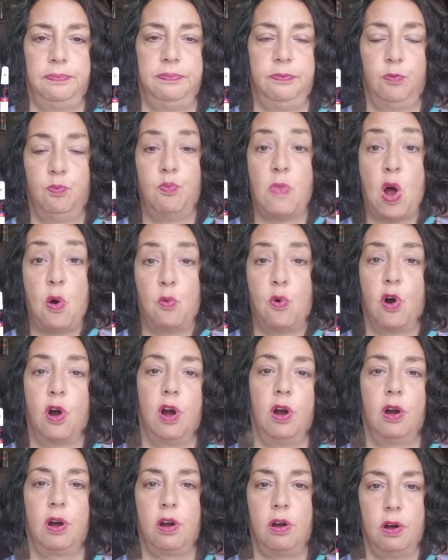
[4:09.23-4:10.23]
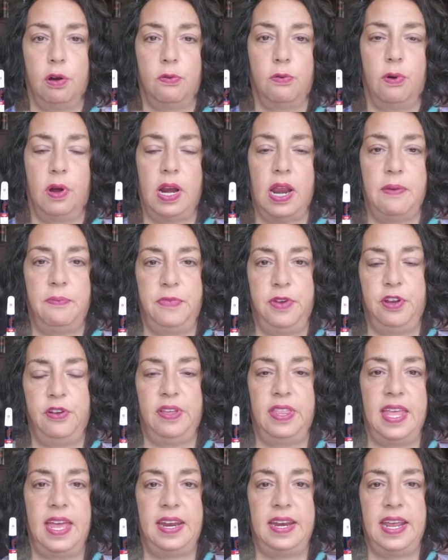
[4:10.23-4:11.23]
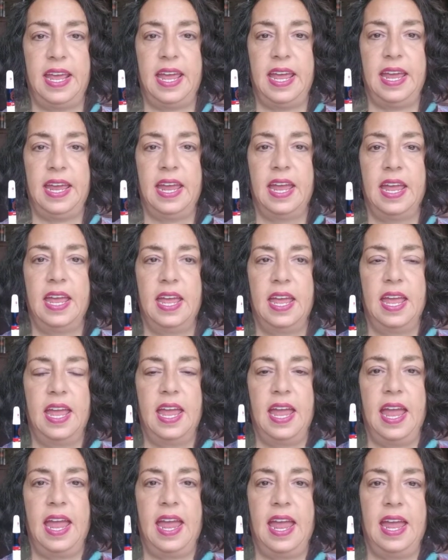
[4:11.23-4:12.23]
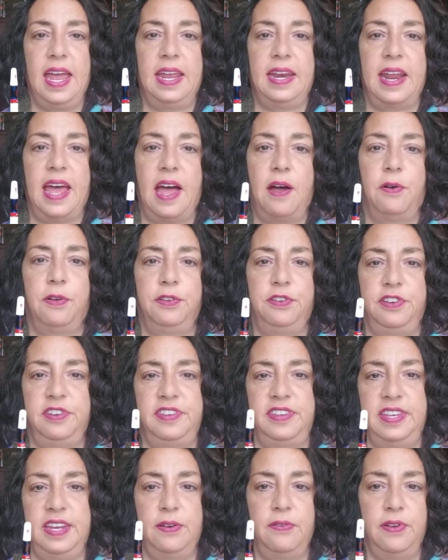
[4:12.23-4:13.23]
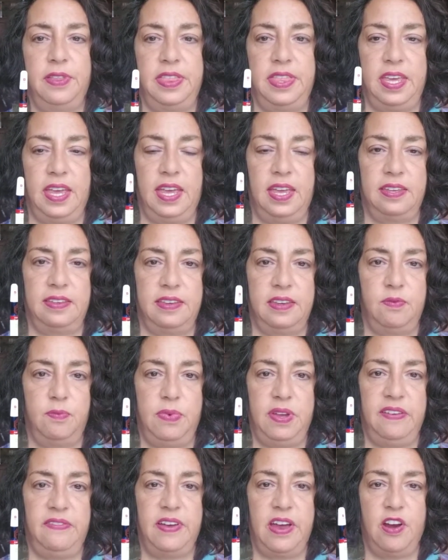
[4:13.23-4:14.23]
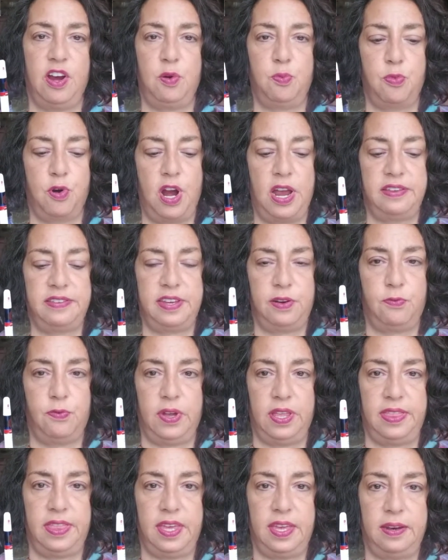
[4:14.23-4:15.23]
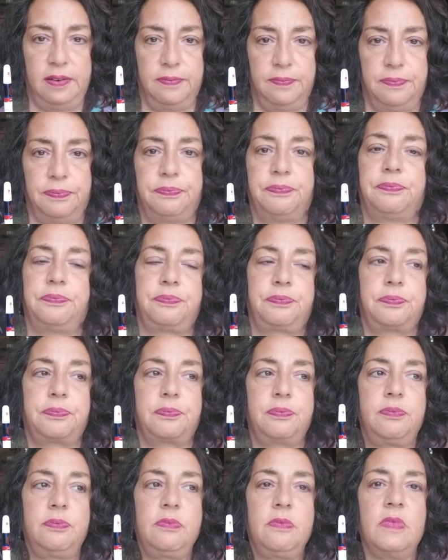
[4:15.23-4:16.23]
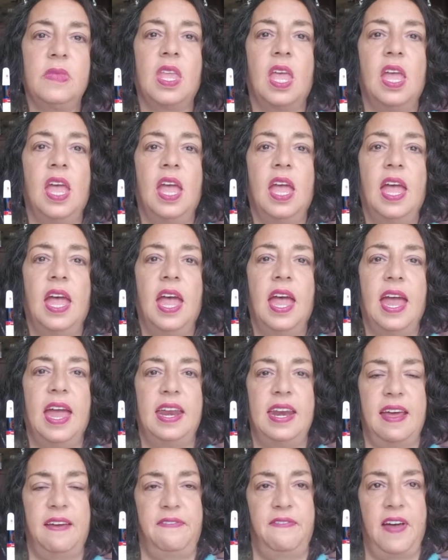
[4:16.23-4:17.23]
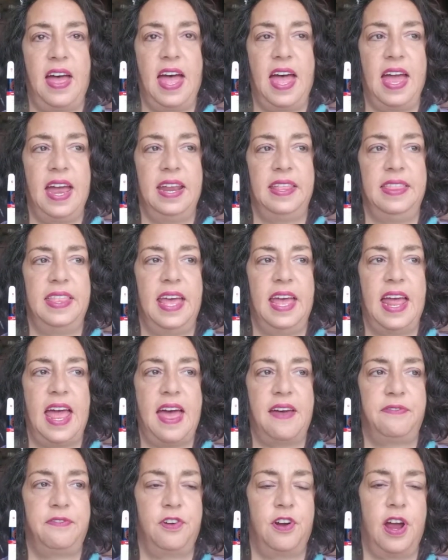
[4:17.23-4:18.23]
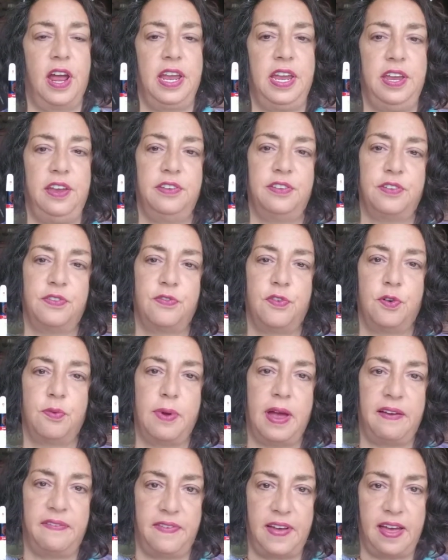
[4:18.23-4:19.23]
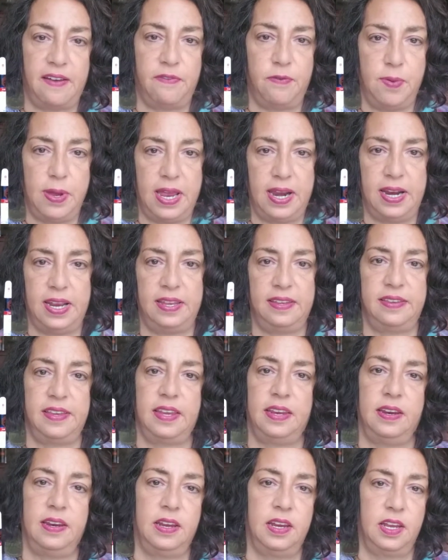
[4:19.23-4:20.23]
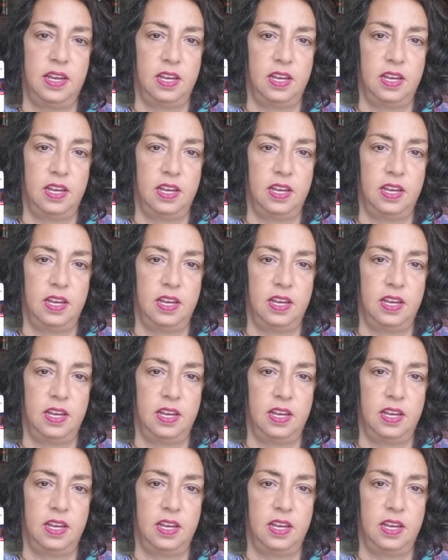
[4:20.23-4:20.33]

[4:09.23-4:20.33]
work or what I'm doing that day. And I will just sit with this and be very present with it. And I find that after I use it for about 5 minutes and